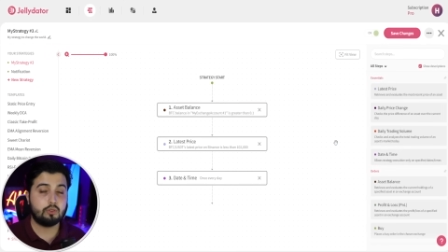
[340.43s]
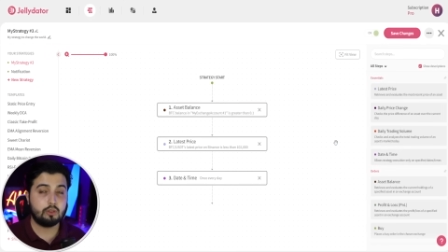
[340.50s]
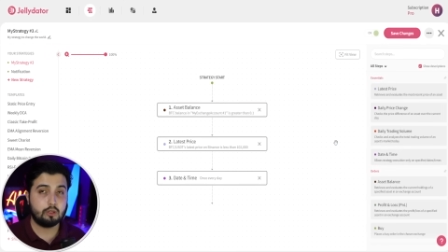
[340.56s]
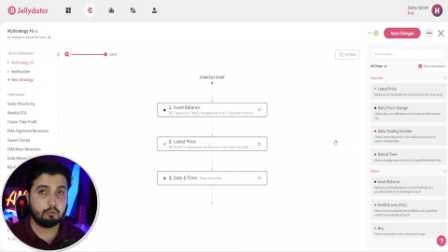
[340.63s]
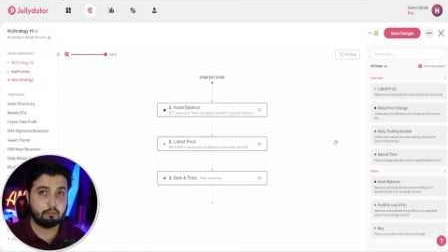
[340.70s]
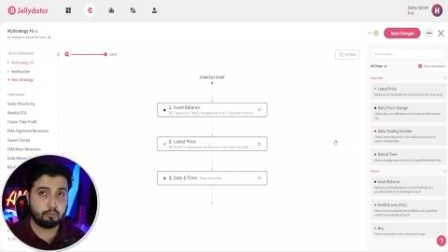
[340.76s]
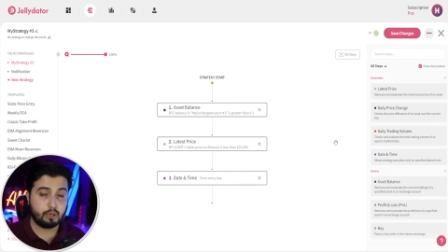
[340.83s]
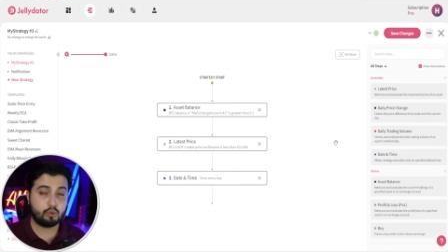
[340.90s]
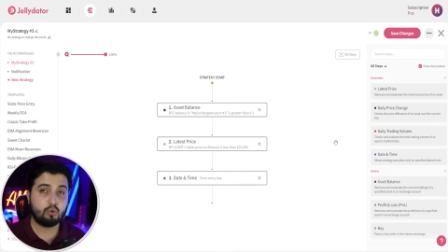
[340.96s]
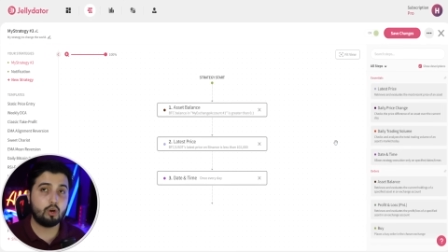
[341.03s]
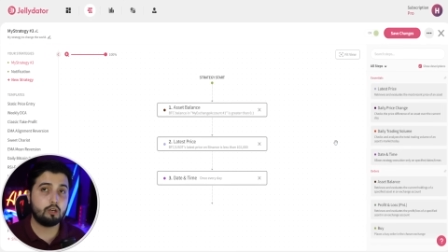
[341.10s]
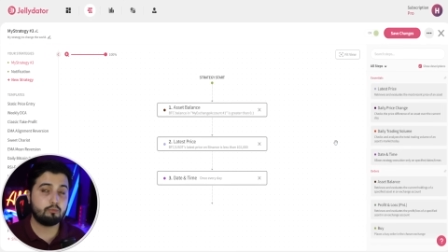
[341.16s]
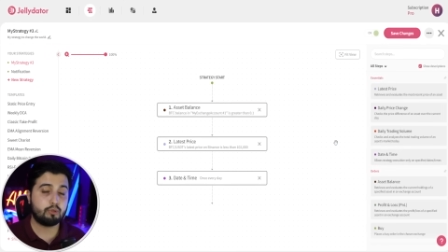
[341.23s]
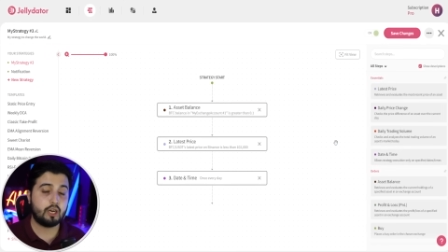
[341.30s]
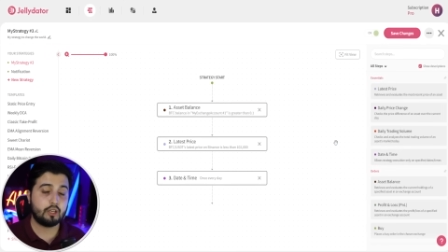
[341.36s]
the
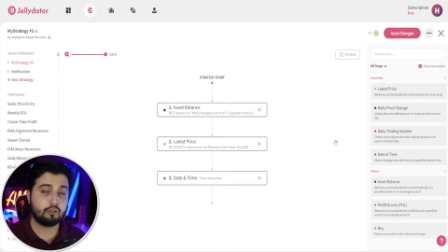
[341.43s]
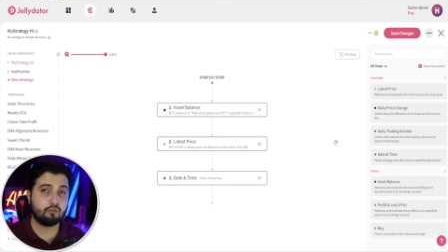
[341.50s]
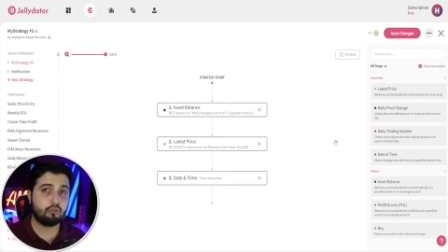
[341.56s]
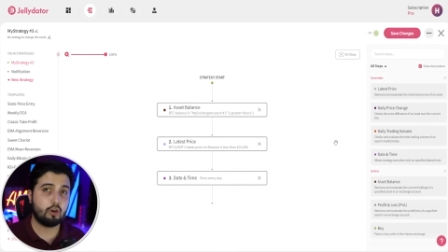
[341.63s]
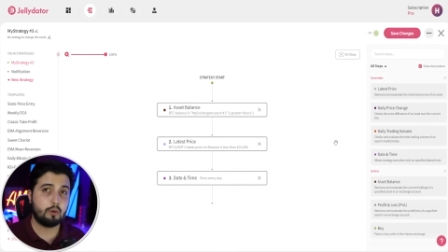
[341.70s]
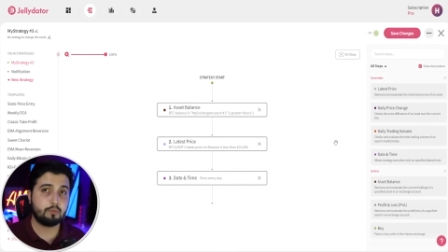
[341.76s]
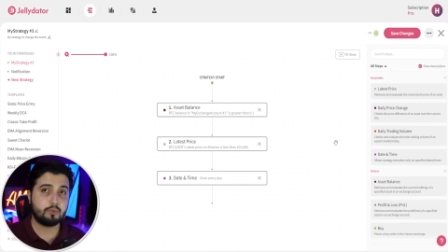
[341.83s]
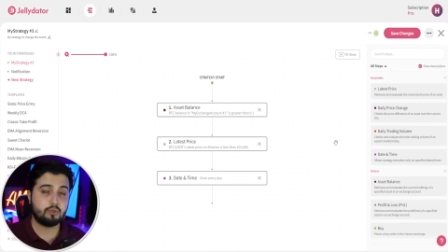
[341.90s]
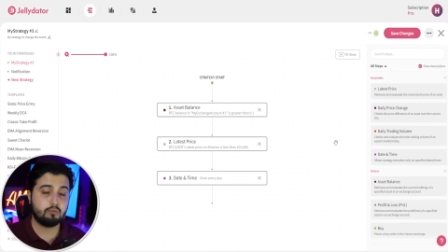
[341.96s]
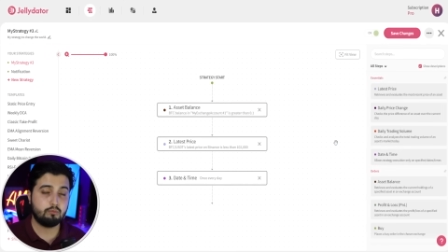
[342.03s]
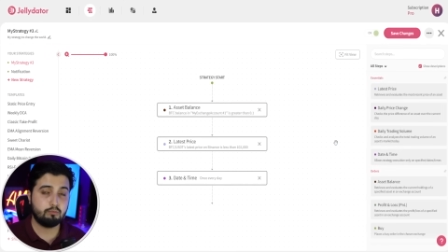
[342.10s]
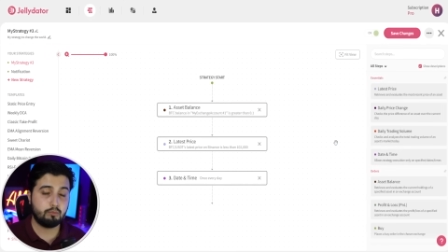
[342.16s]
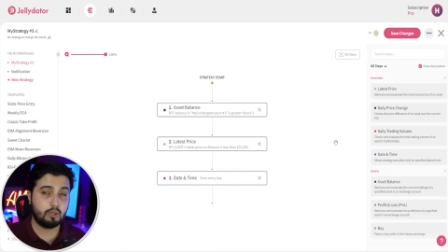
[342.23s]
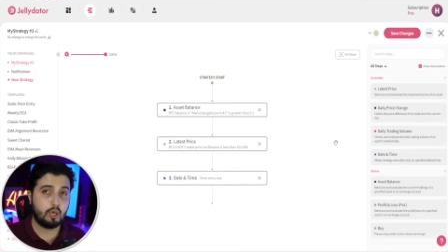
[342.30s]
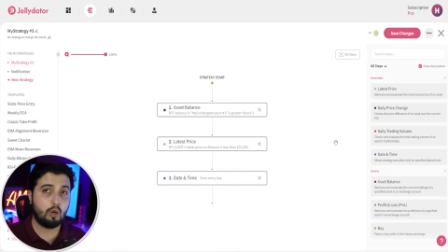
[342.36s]
Bitcoin price drops
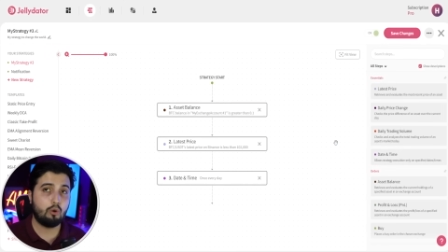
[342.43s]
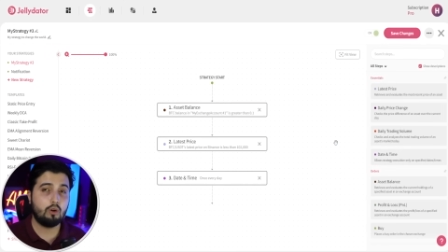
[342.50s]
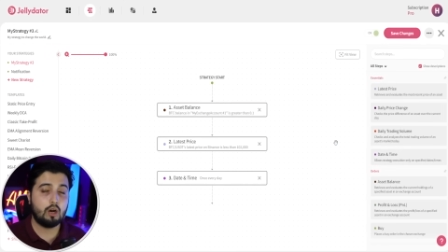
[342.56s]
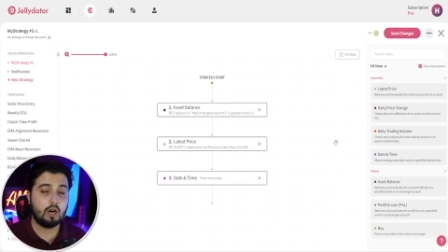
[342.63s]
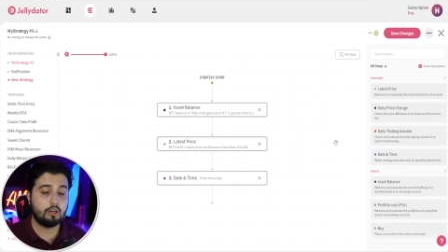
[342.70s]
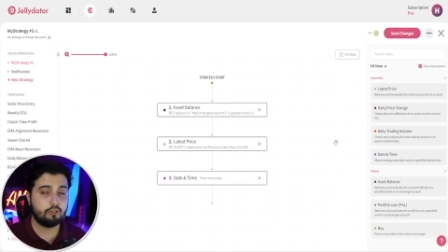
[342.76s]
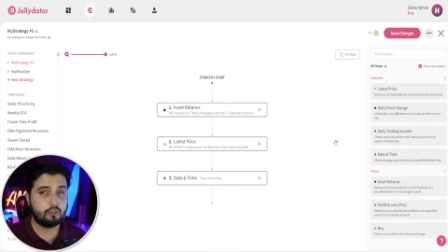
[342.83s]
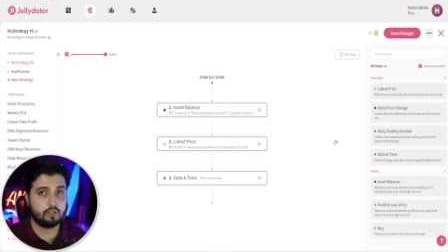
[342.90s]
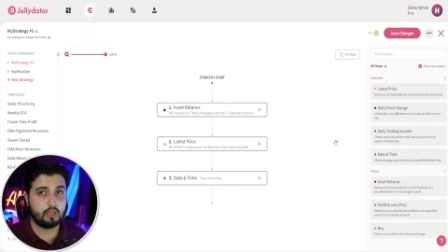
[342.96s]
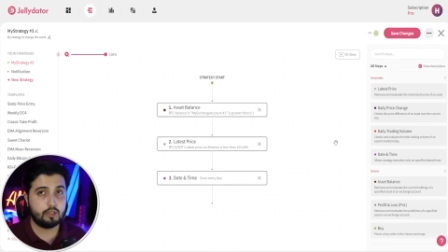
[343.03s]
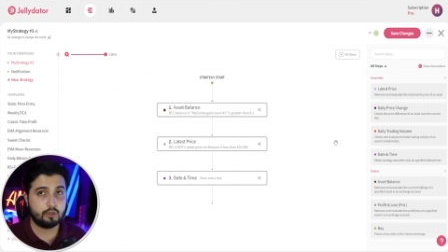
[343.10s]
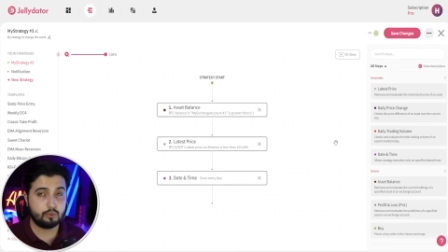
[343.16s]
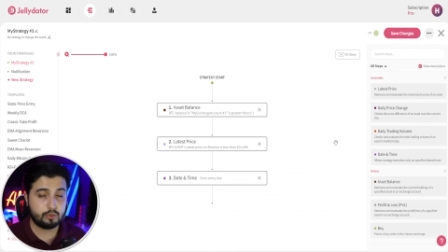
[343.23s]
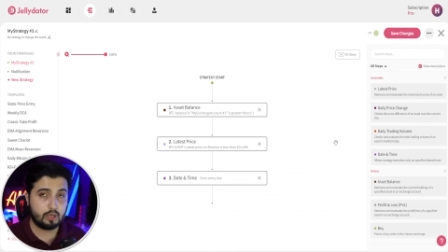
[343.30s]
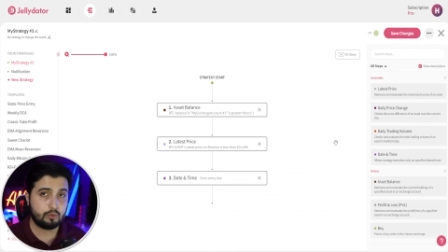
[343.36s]
below
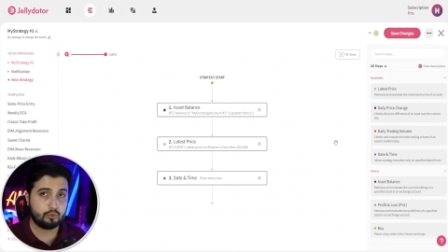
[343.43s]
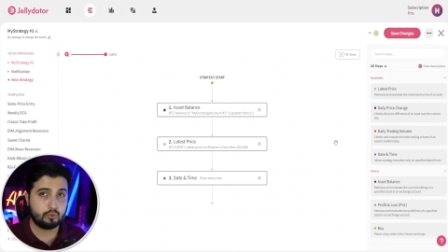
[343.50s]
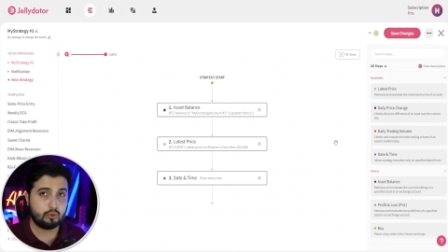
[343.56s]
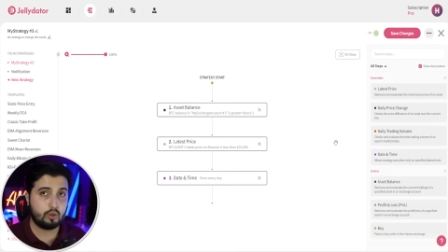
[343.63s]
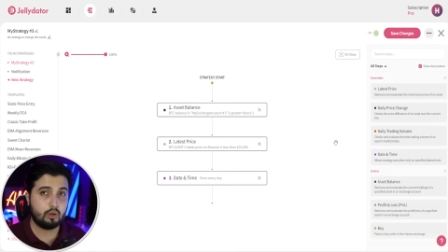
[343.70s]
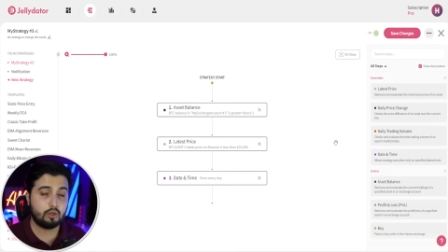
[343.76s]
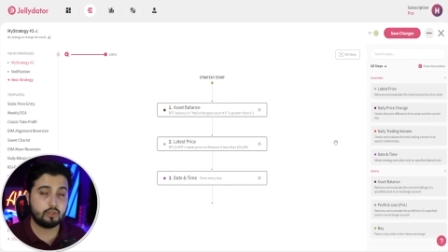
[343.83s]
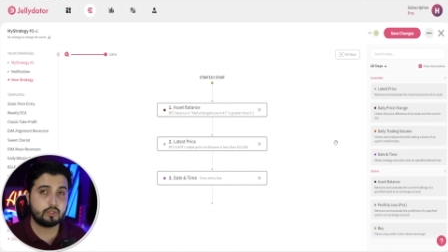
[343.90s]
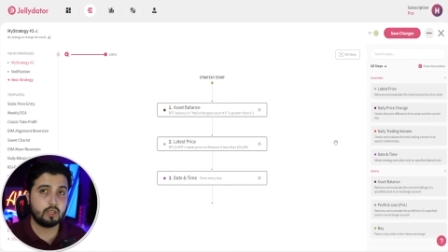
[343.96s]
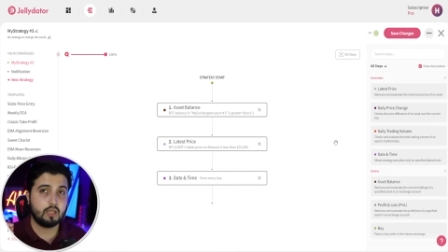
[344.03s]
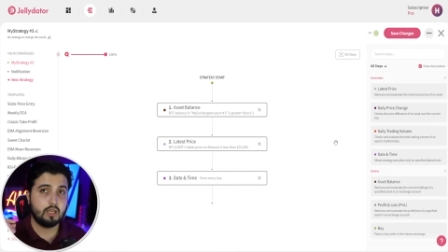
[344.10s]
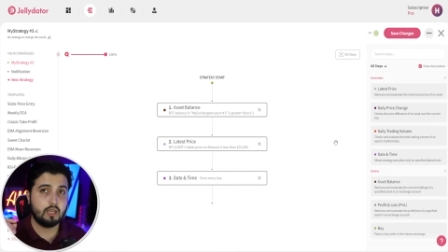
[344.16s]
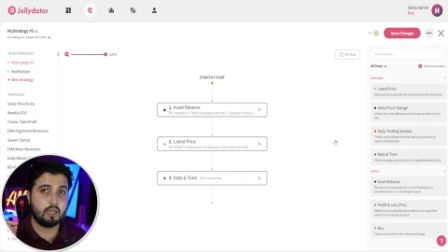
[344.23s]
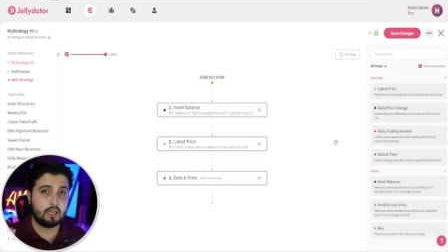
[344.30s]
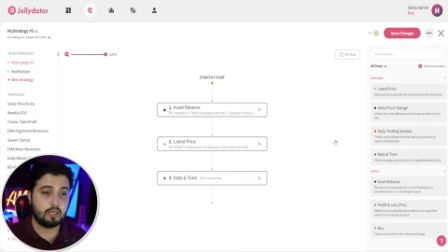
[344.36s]
$102,000,
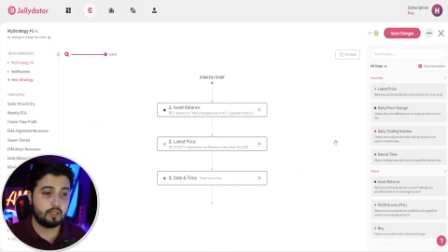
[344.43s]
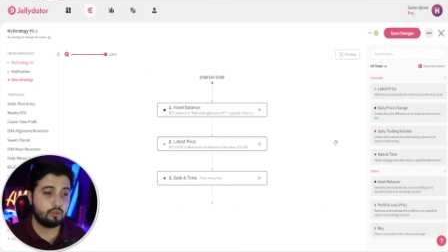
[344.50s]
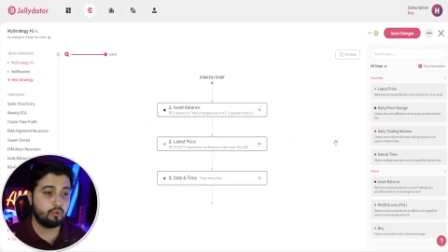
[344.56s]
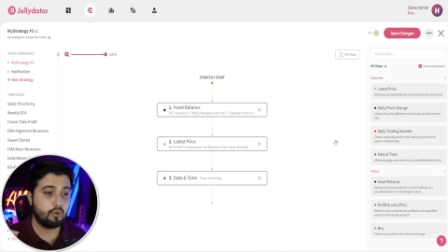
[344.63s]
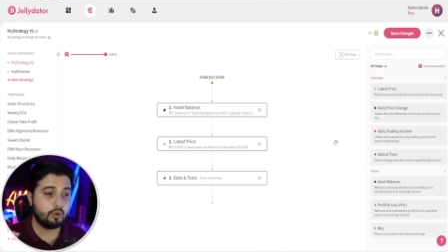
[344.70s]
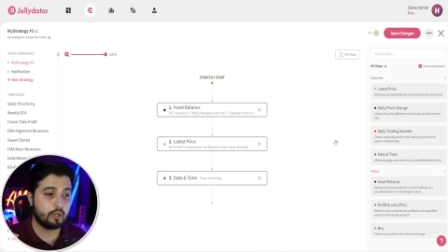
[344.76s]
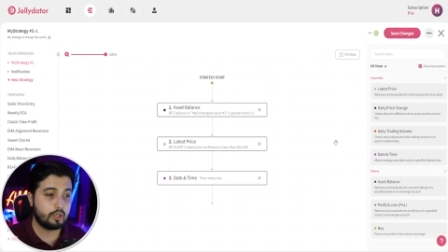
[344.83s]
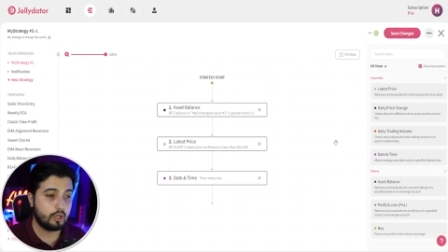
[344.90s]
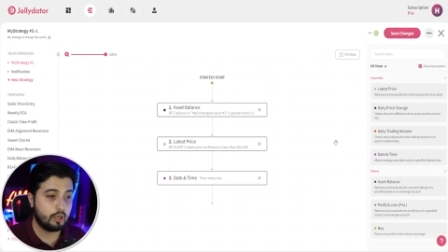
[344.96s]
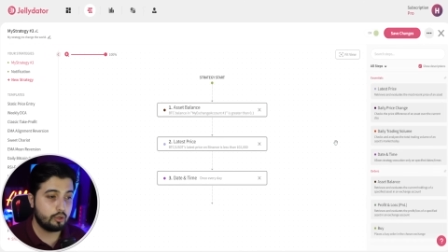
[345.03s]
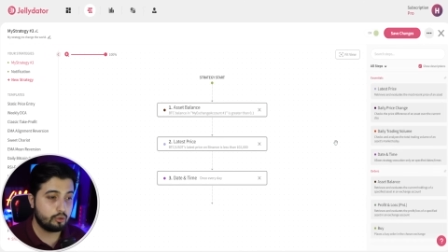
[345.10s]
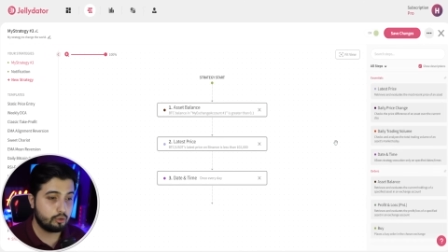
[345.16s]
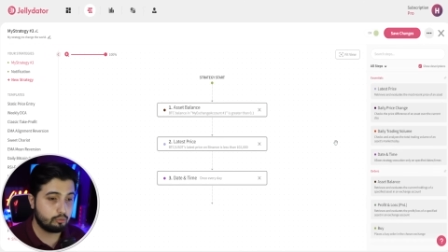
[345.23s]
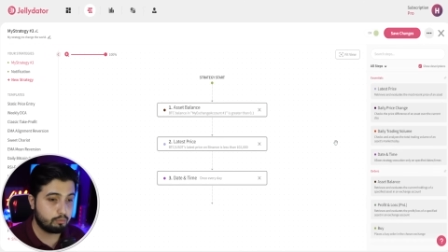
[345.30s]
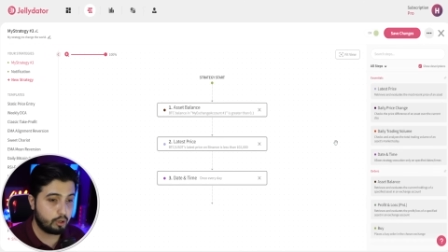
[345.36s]
it is going
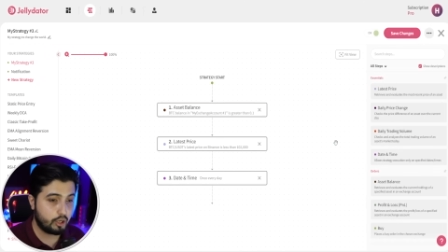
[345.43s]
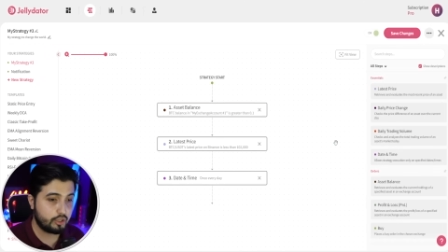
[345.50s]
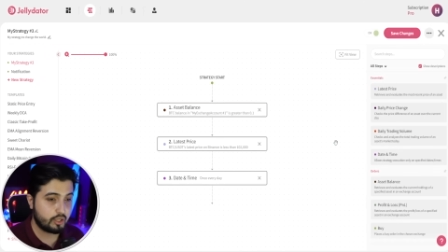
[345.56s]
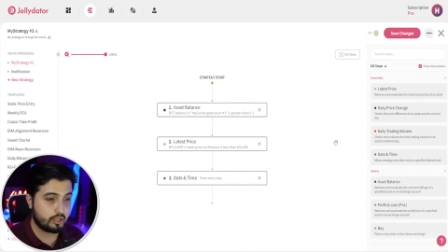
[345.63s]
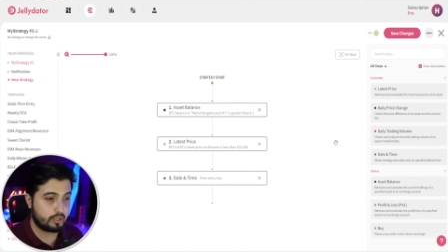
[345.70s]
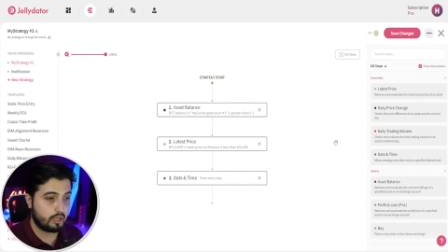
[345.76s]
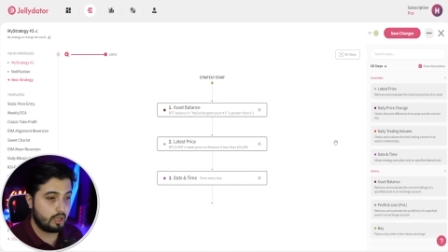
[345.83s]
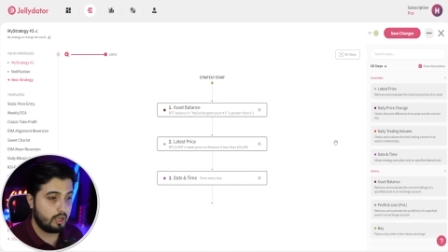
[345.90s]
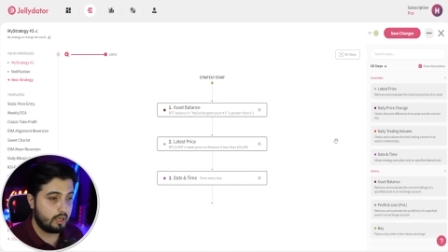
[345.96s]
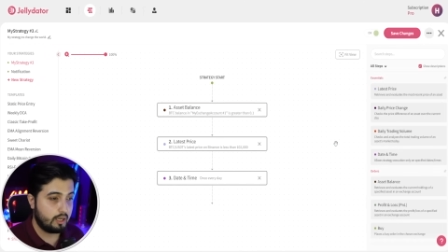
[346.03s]
to purchase.